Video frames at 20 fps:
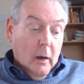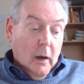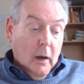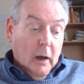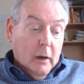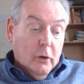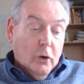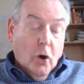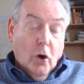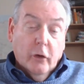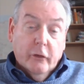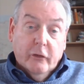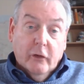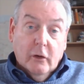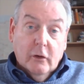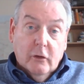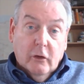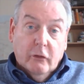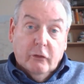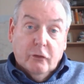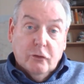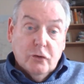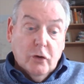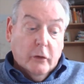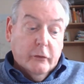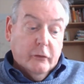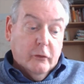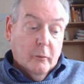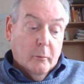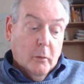and causing
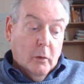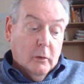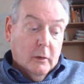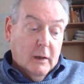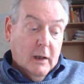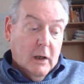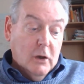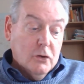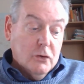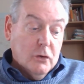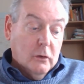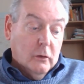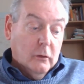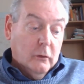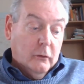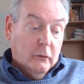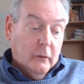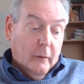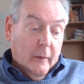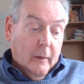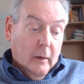distrust among nations.